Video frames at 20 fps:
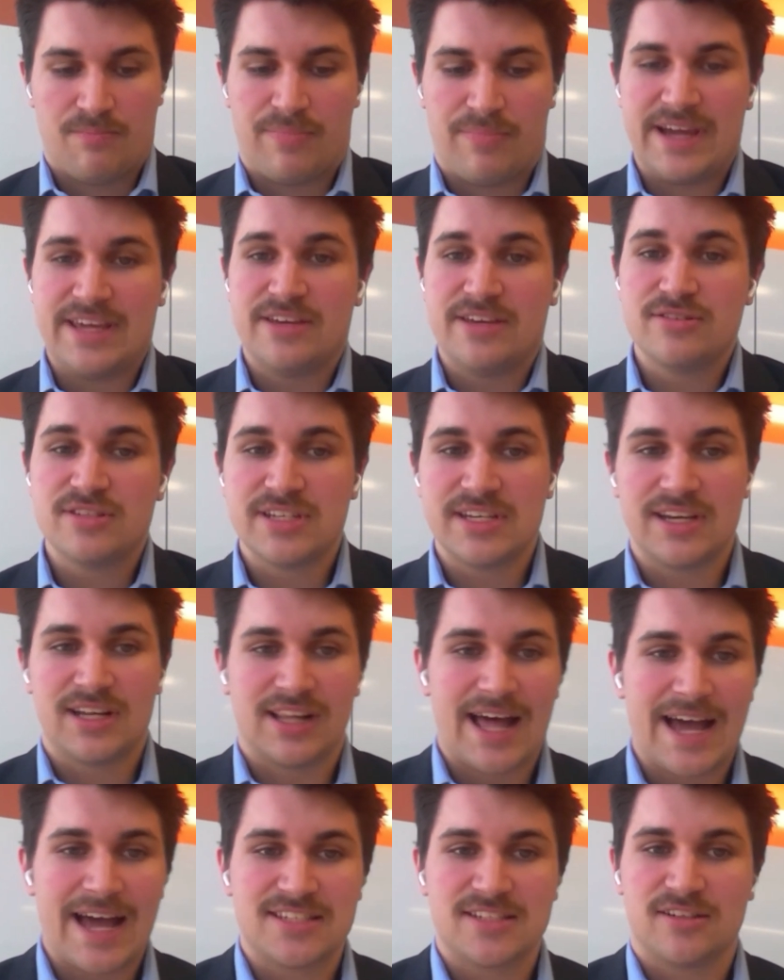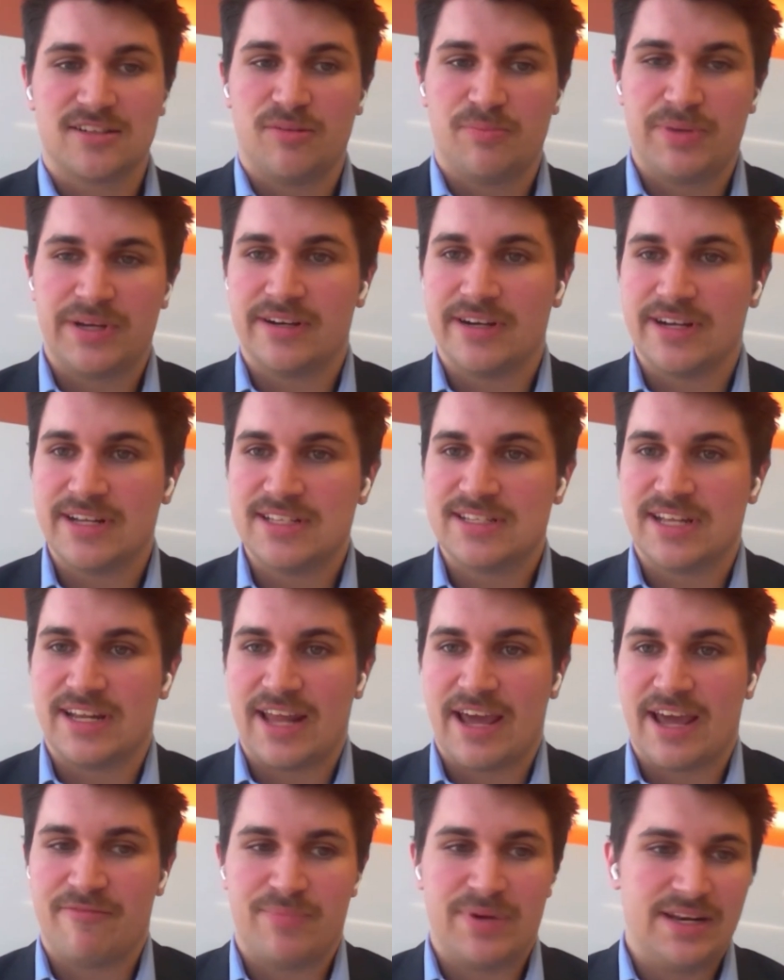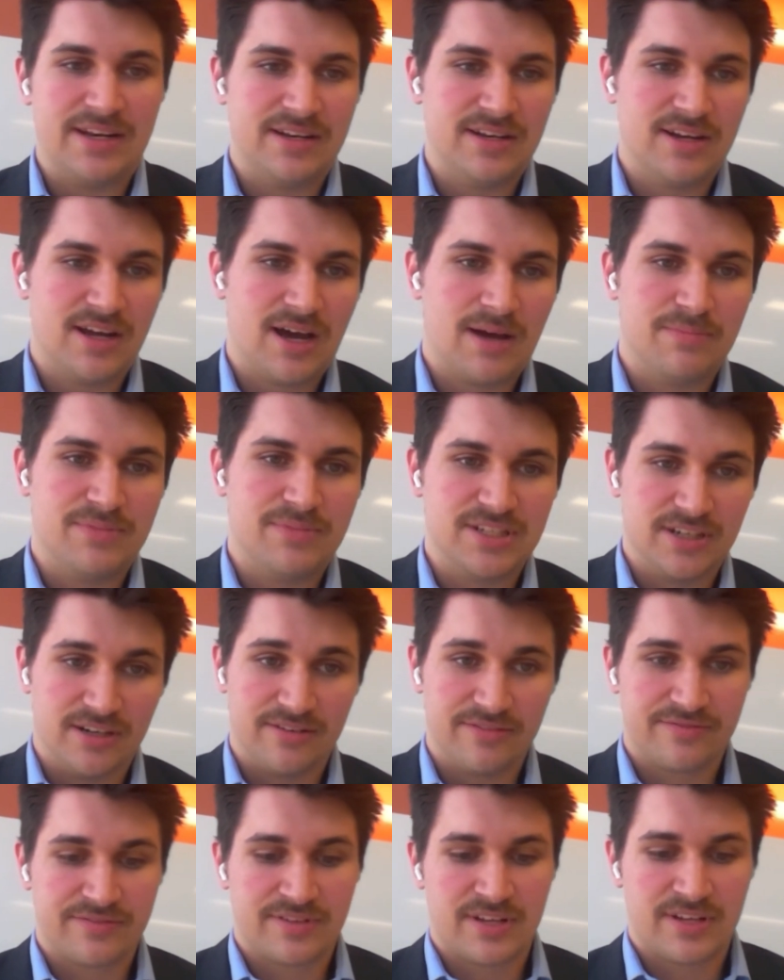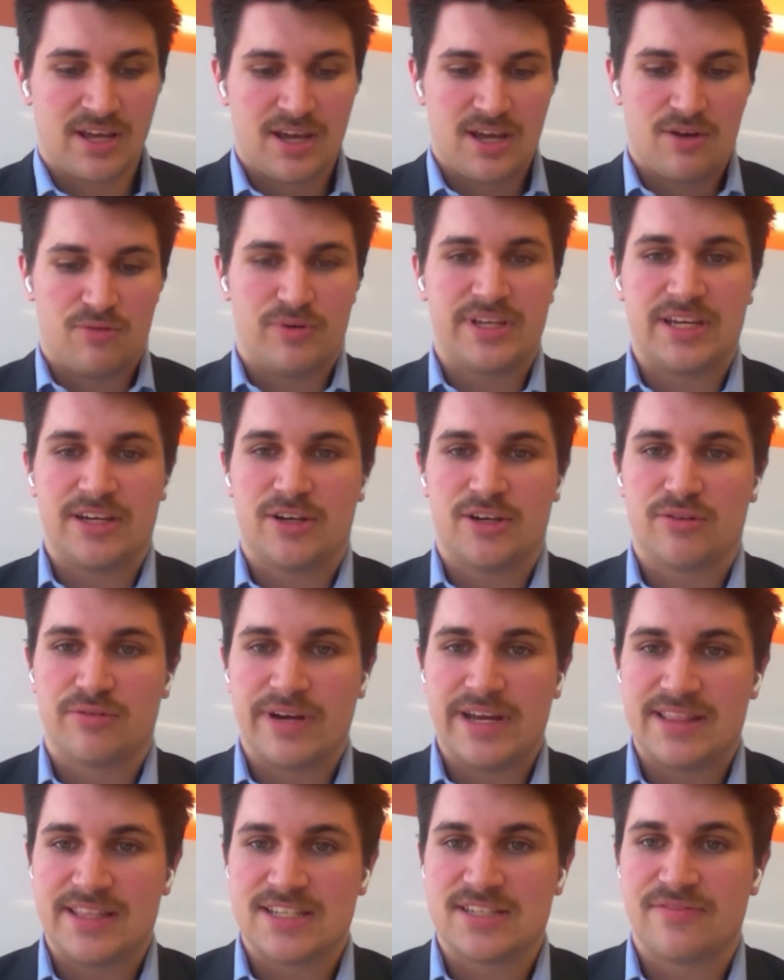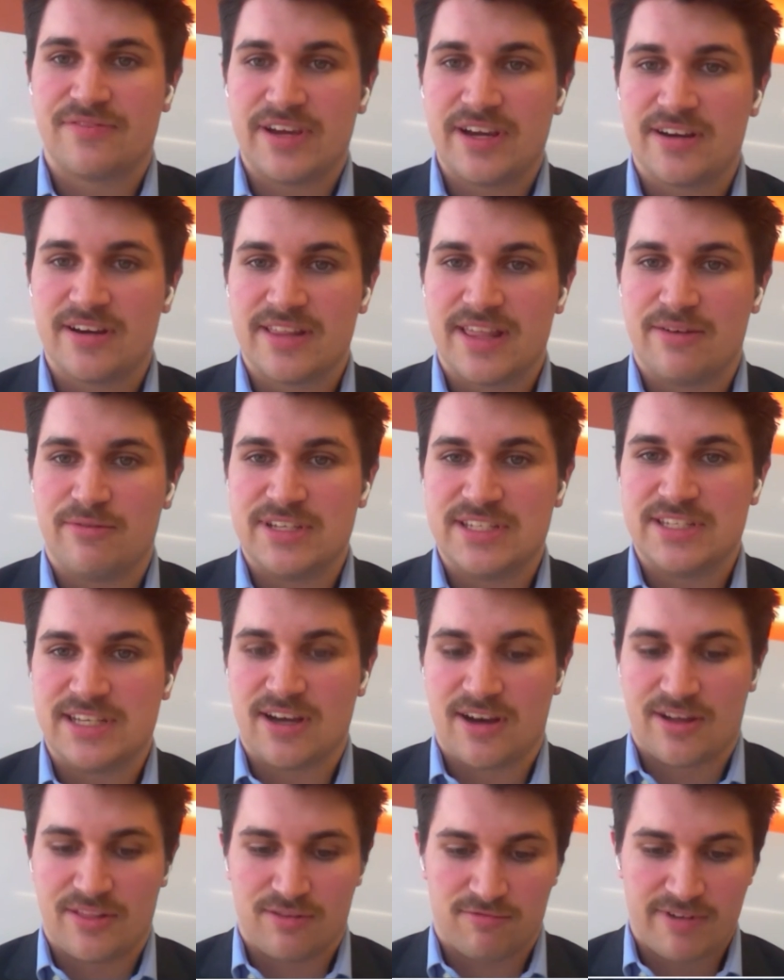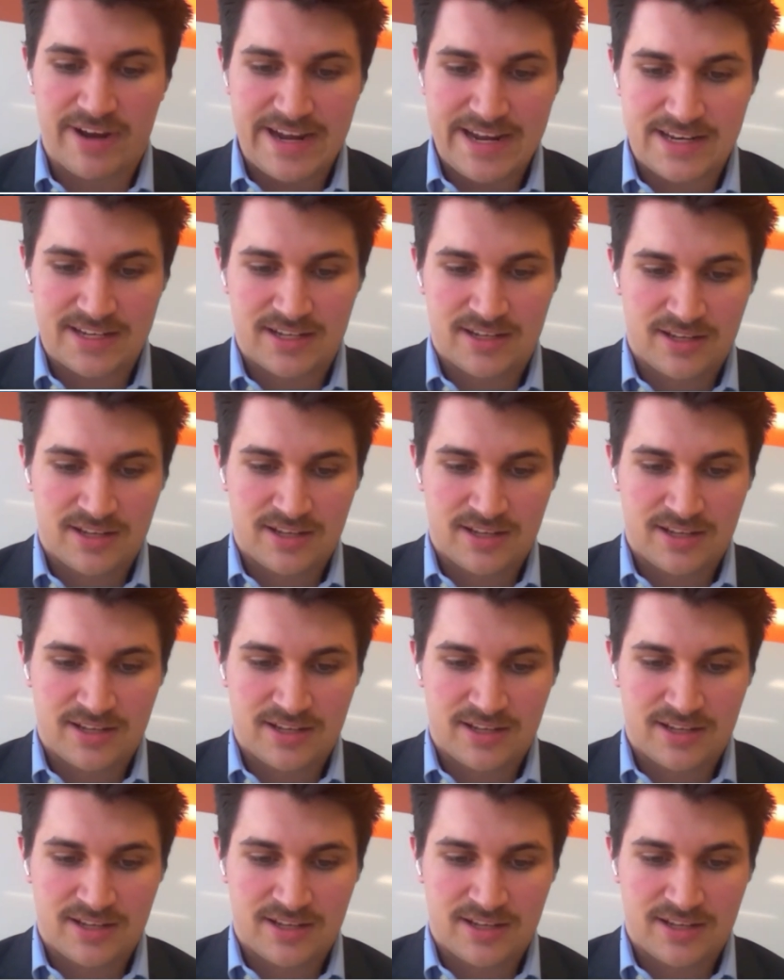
By using classical periods that have been observed, we can create this figure that we see on the right.